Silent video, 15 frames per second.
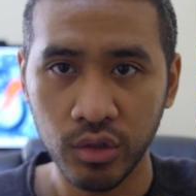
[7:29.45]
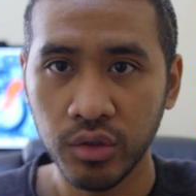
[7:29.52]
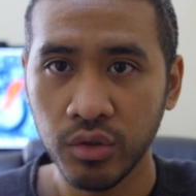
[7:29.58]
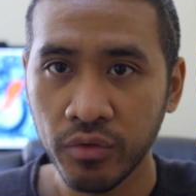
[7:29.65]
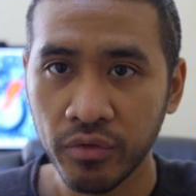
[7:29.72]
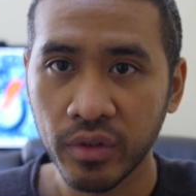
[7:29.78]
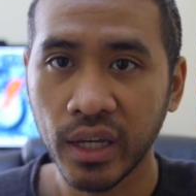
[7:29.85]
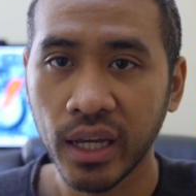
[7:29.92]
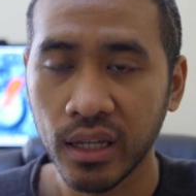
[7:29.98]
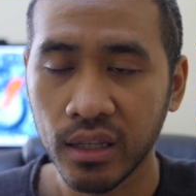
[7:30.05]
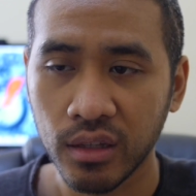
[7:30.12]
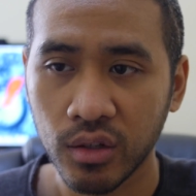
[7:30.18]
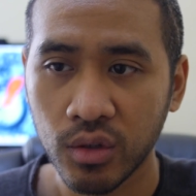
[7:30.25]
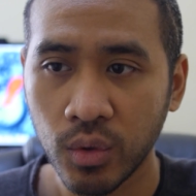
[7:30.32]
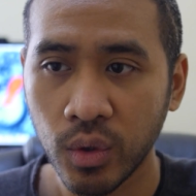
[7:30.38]
You do
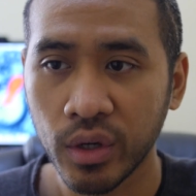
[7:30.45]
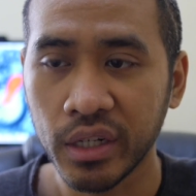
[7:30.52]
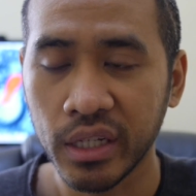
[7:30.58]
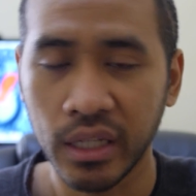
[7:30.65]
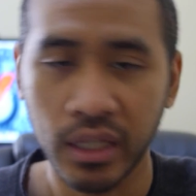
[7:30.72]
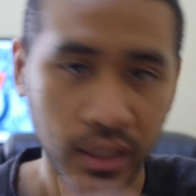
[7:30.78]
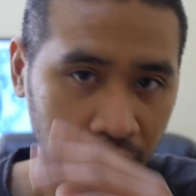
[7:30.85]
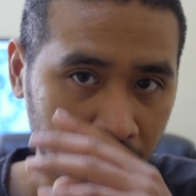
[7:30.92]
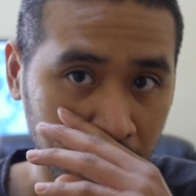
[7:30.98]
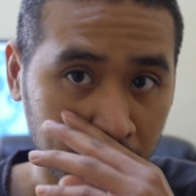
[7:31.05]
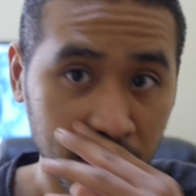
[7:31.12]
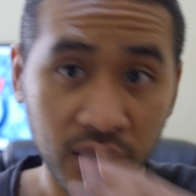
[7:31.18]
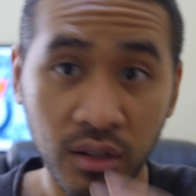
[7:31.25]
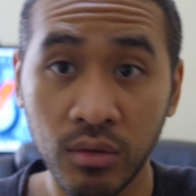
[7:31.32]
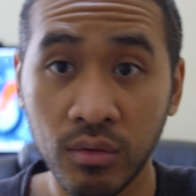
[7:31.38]
forget QWERTY.
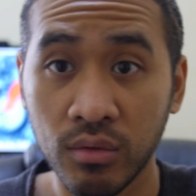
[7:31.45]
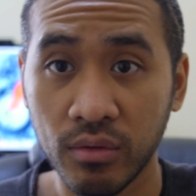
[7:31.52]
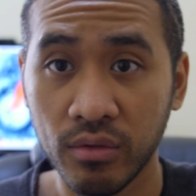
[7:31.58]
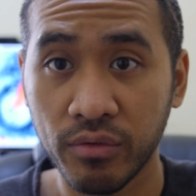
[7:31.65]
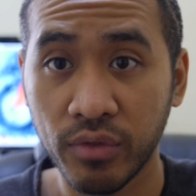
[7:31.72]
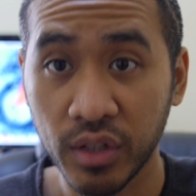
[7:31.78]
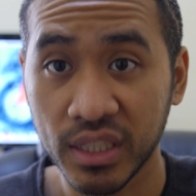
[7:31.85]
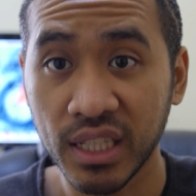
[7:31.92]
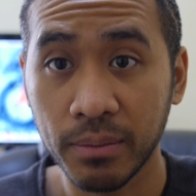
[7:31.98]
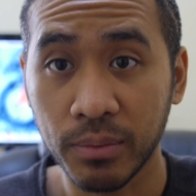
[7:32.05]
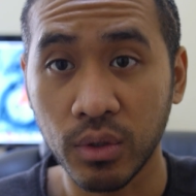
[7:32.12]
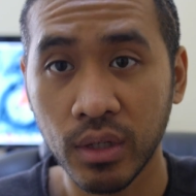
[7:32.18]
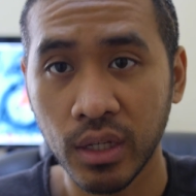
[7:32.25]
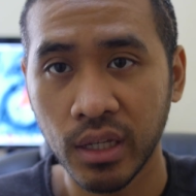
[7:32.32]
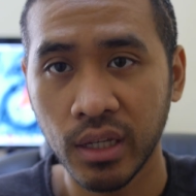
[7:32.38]
So, for
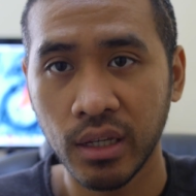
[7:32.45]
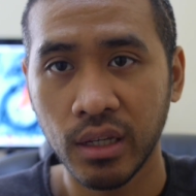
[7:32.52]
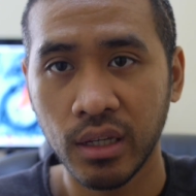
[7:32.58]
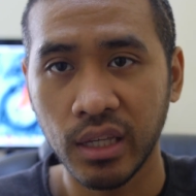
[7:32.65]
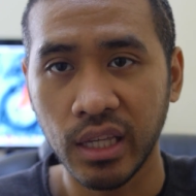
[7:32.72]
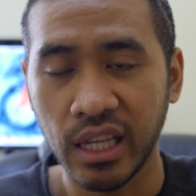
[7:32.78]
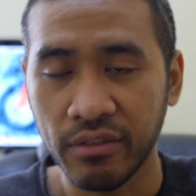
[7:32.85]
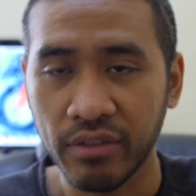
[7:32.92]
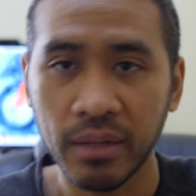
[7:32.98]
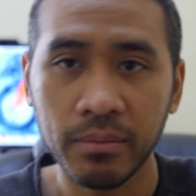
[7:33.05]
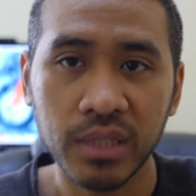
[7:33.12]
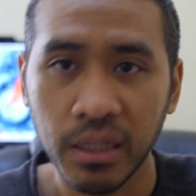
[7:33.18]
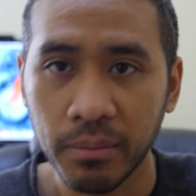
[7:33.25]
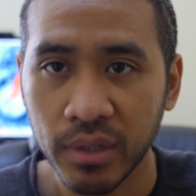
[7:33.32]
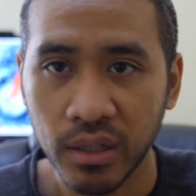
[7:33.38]
example, if
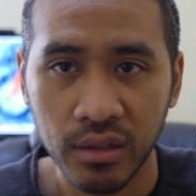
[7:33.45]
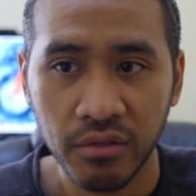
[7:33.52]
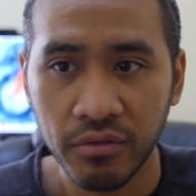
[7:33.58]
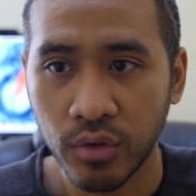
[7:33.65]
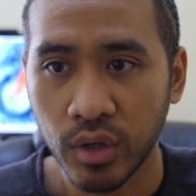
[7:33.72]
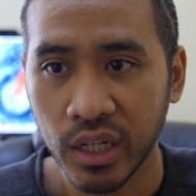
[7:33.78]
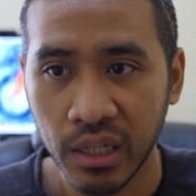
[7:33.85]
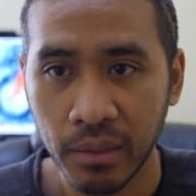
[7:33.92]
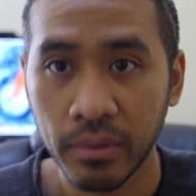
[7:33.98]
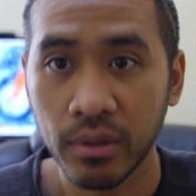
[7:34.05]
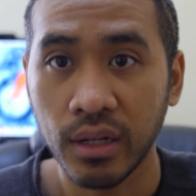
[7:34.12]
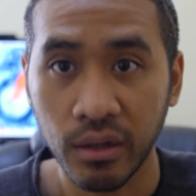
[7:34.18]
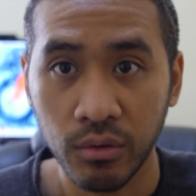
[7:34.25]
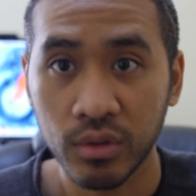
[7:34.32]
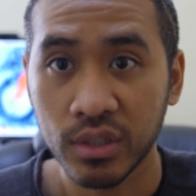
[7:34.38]
I'm typing on the Dvorak
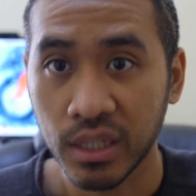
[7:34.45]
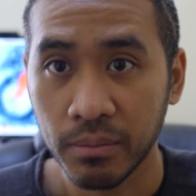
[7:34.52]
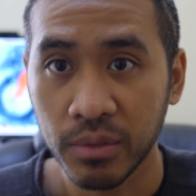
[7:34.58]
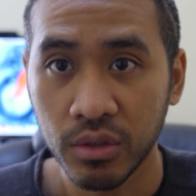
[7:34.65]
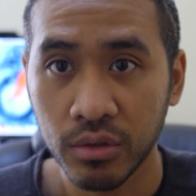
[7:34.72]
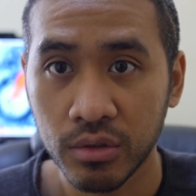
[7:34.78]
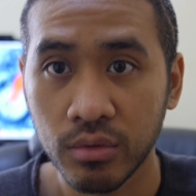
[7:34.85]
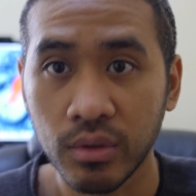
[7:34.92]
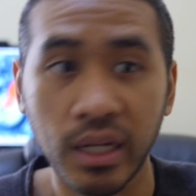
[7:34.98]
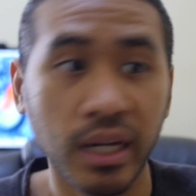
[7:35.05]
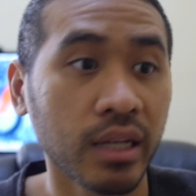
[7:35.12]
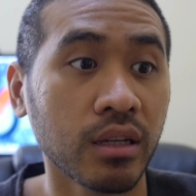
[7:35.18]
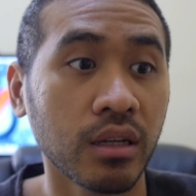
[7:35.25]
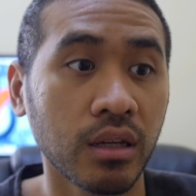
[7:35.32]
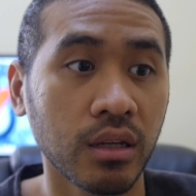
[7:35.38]
keyboard layout, which I'm used to,
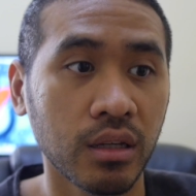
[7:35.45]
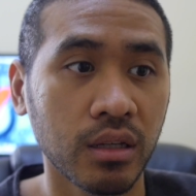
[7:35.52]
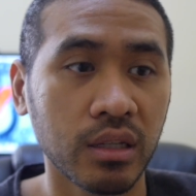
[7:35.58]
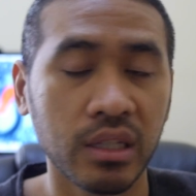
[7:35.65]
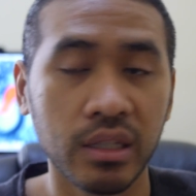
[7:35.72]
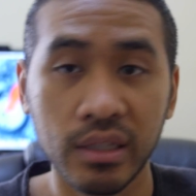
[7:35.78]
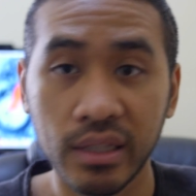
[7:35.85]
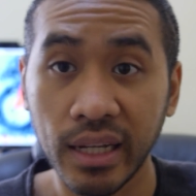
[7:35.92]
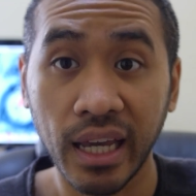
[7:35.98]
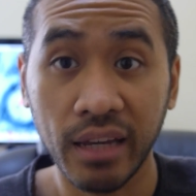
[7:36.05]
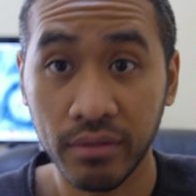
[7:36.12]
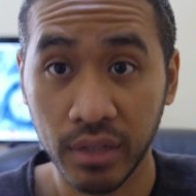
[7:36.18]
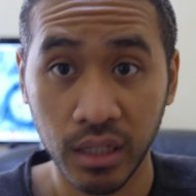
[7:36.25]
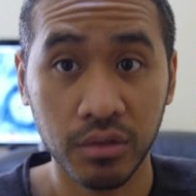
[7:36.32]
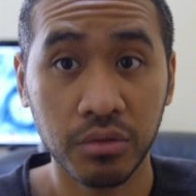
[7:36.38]
and I
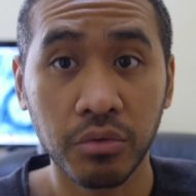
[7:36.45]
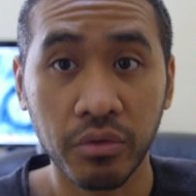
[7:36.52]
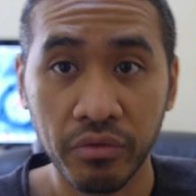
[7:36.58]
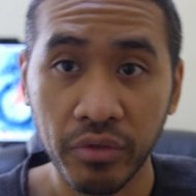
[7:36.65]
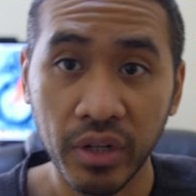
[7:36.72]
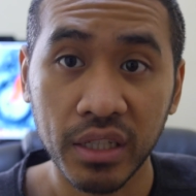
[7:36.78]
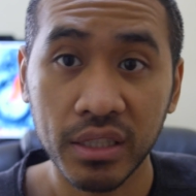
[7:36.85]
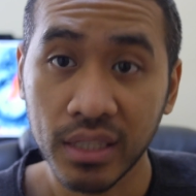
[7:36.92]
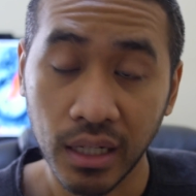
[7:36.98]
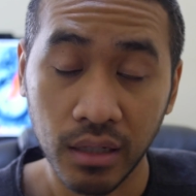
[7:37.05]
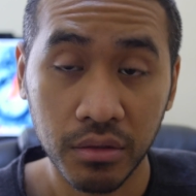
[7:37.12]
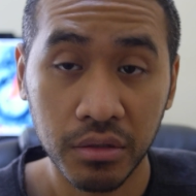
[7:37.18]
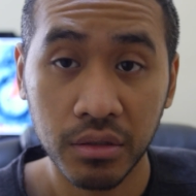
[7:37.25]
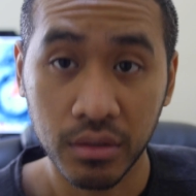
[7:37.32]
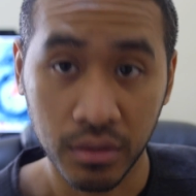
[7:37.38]
navigate to a friend's
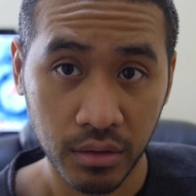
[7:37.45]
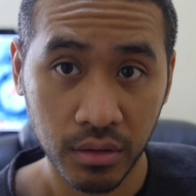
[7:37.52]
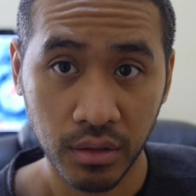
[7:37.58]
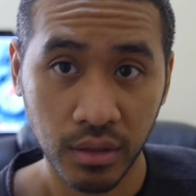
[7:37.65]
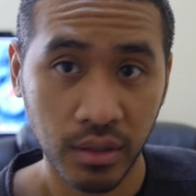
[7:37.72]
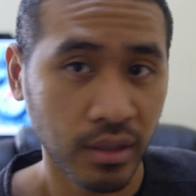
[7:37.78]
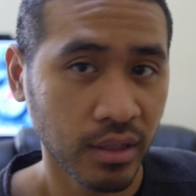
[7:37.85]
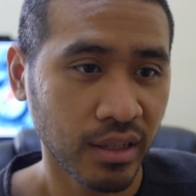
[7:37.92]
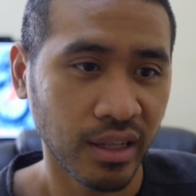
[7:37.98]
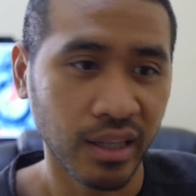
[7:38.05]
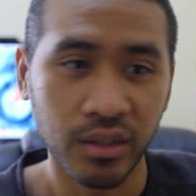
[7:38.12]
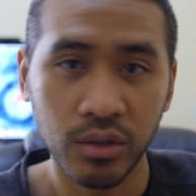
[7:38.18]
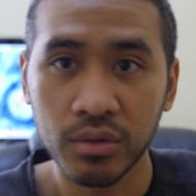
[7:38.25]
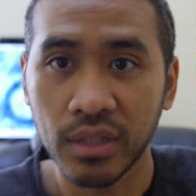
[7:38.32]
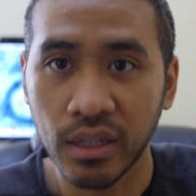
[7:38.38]
house
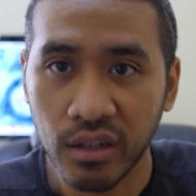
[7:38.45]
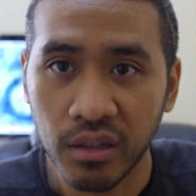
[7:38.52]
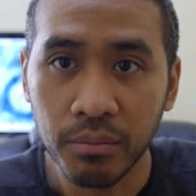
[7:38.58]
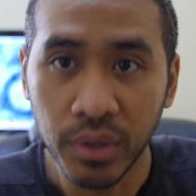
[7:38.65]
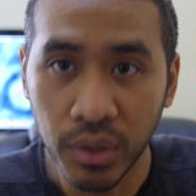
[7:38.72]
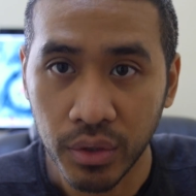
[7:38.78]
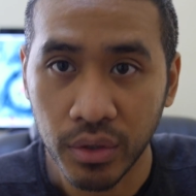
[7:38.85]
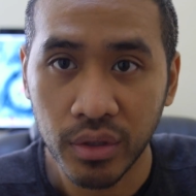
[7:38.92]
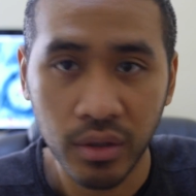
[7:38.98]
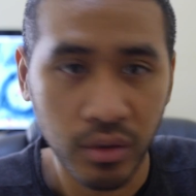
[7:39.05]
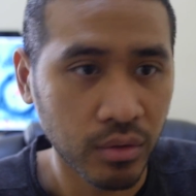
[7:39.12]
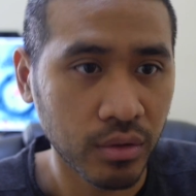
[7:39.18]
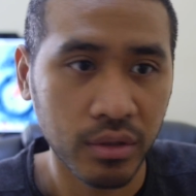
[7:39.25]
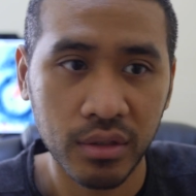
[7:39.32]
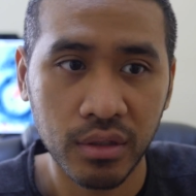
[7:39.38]
and use their computer
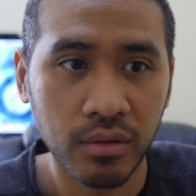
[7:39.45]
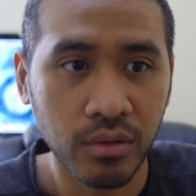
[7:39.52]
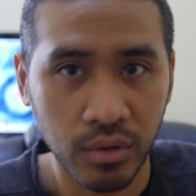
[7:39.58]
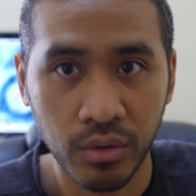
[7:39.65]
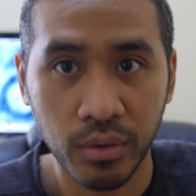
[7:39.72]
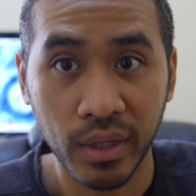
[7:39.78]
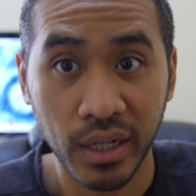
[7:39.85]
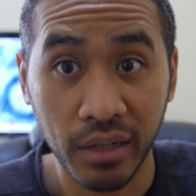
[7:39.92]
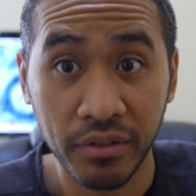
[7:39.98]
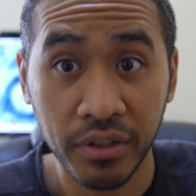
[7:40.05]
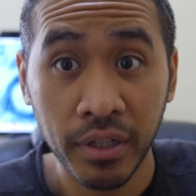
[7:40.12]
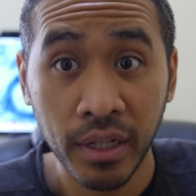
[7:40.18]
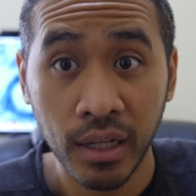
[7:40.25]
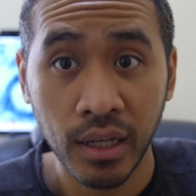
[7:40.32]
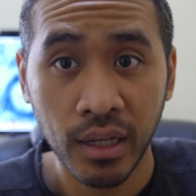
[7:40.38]
or
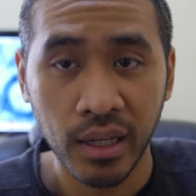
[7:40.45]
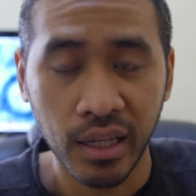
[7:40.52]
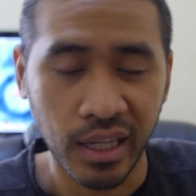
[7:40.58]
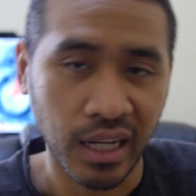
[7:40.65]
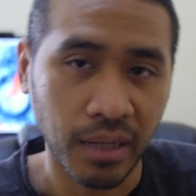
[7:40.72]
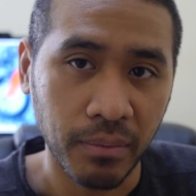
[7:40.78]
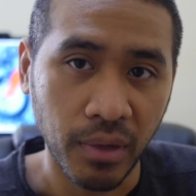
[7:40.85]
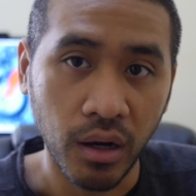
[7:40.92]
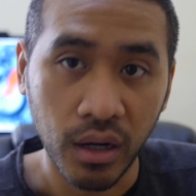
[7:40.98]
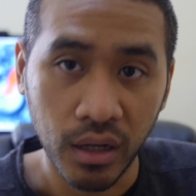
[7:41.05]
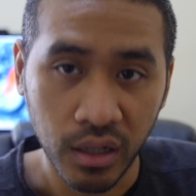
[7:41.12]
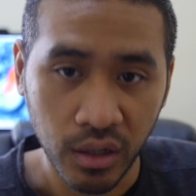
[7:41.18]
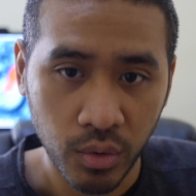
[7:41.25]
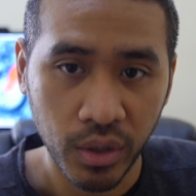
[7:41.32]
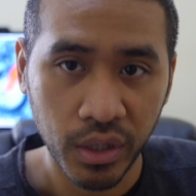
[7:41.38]
whatever, and I'm
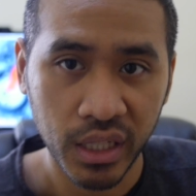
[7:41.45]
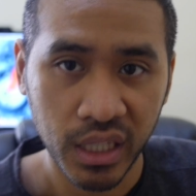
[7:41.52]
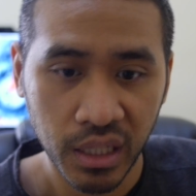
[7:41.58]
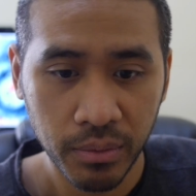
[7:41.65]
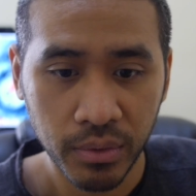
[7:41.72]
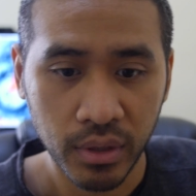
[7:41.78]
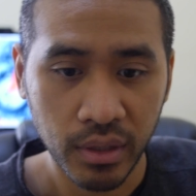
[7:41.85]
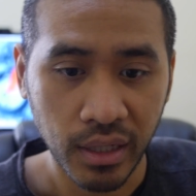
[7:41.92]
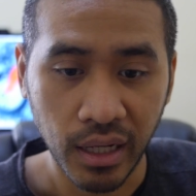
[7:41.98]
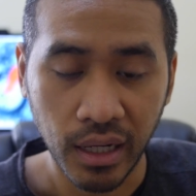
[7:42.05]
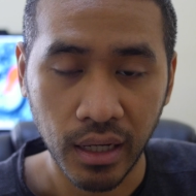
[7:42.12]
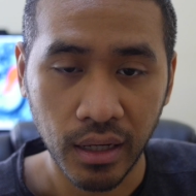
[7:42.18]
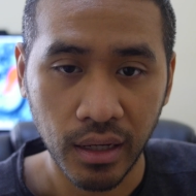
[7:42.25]
on a QWERTY keyboard,